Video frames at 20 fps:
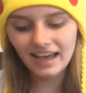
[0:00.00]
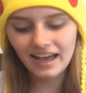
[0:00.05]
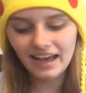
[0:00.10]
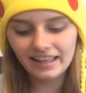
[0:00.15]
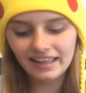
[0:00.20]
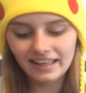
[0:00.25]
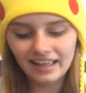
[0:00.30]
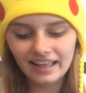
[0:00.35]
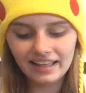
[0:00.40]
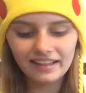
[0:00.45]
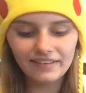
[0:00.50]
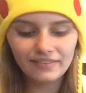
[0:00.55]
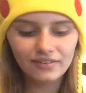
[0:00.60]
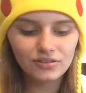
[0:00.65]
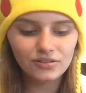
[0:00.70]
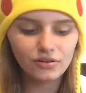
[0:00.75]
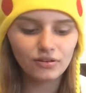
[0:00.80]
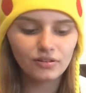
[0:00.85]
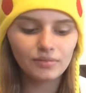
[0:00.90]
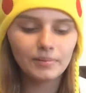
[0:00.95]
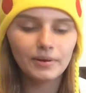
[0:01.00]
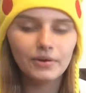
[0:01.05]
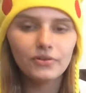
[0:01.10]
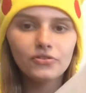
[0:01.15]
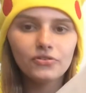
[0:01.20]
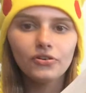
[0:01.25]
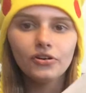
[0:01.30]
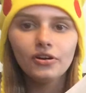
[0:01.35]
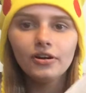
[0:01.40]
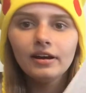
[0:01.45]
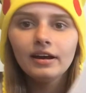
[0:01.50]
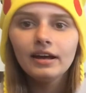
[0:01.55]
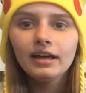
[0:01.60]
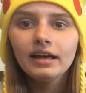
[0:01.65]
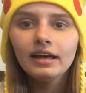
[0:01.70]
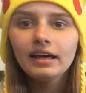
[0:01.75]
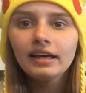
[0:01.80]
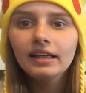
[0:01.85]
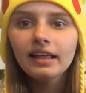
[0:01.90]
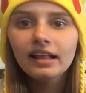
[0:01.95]
And I saw the show's picture.
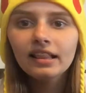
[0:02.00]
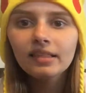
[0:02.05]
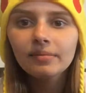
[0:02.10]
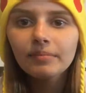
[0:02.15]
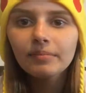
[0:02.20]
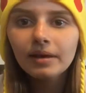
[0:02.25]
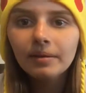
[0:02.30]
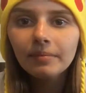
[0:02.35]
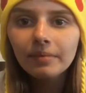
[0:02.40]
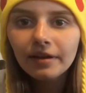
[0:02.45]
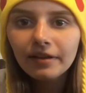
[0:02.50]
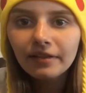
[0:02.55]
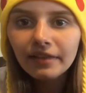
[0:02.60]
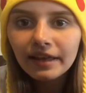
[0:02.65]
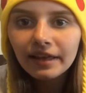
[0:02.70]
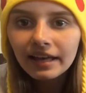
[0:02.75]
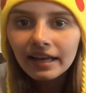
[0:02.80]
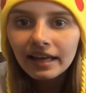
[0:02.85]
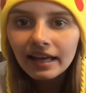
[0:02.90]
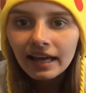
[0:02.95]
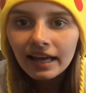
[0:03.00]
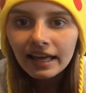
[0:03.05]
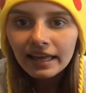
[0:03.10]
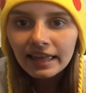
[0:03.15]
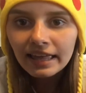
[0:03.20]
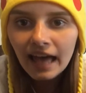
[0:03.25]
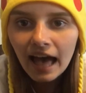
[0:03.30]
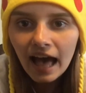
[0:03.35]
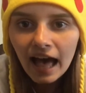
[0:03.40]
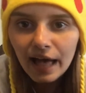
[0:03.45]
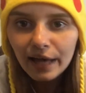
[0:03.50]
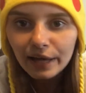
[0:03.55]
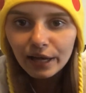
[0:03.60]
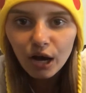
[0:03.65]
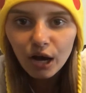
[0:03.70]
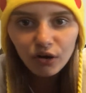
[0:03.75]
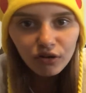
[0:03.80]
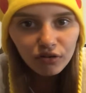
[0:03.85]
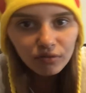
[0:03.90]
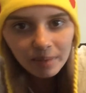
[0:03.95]
That's me being like, yeah,
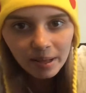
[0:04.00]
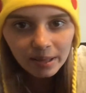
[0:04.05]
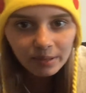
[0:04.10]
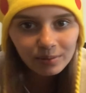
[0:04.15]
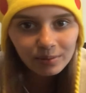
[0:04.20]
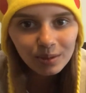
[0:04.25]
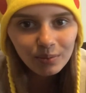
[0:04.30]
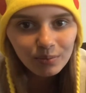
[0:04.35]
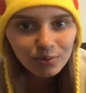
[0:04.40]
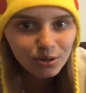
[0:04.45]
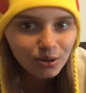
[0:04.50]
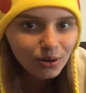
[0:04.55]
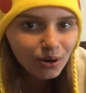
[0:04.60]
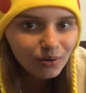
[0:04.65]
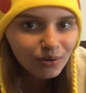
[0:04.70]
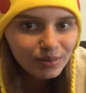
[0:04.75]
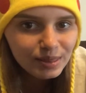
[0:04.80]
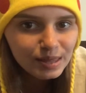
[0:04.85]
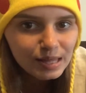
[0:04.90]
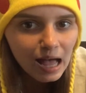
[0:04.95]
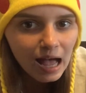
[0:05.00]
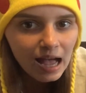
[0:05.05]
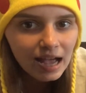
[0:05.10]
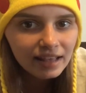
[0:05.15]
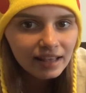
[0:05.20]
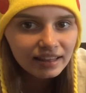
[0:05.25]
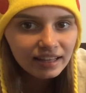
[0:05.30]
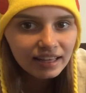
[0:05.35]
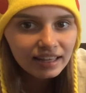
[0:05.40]
go mess with someone your own size.